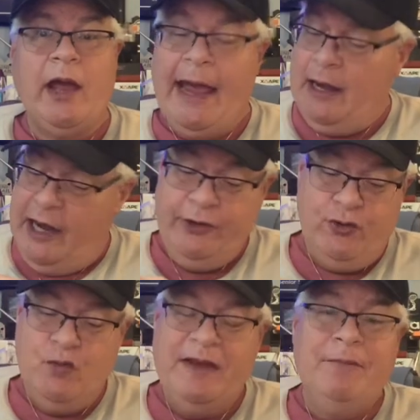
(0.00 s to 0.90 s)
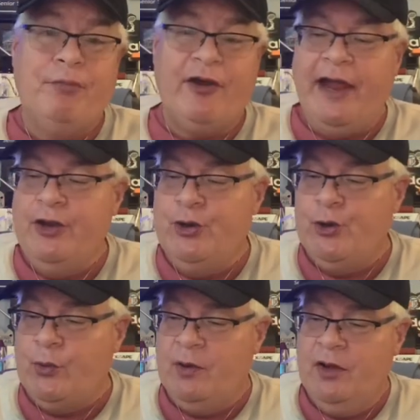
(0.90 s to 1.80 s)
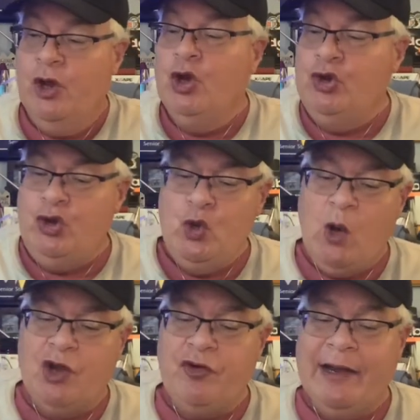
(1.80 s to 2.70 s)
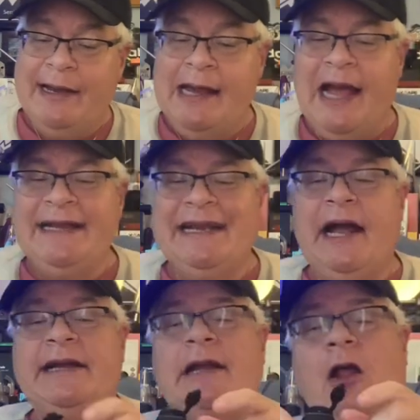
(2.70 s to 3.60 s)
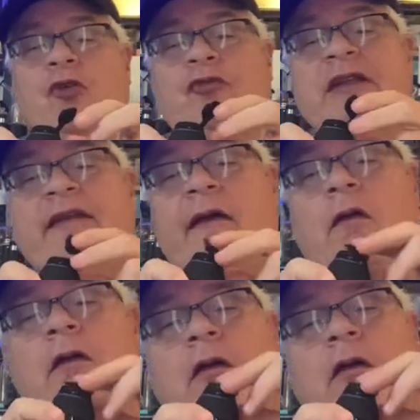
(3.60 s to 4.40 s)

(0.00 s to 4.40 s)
and I do mean brand new, $299 retail,